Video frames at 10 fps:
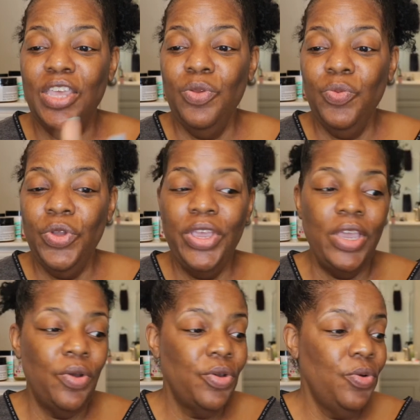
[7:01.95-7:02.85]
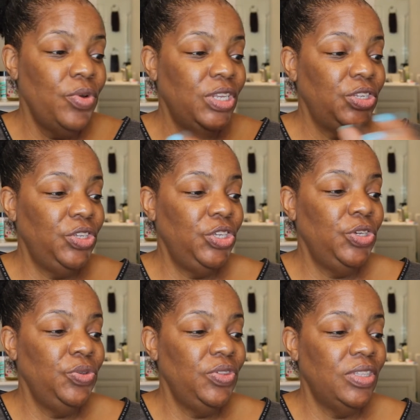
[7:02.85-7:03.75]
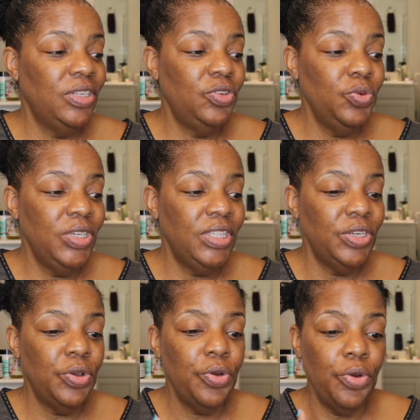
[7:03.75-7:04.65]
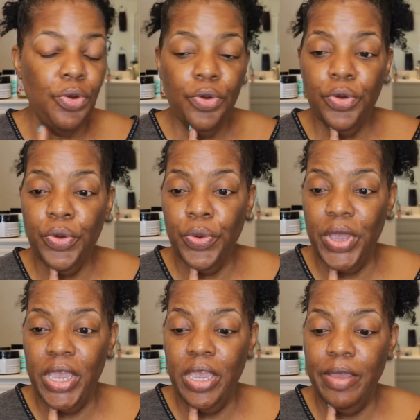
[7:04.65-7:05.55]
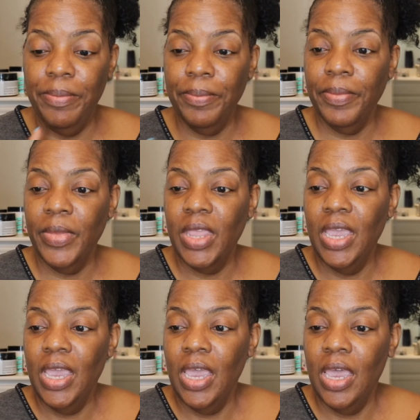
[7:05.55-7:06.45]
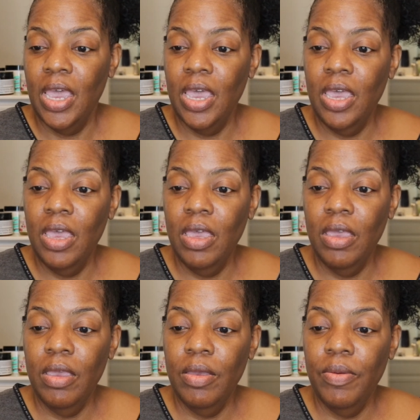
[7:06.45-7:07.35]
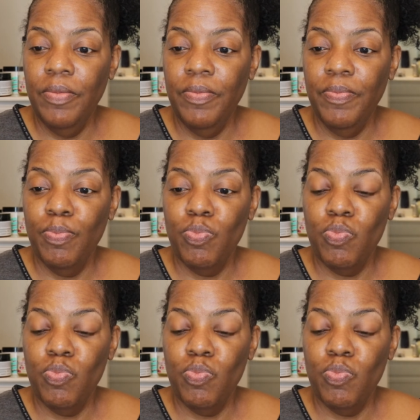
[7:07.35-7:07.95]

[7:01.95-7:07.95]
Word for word: then we are going to use the Twist and Curl Cream. Um,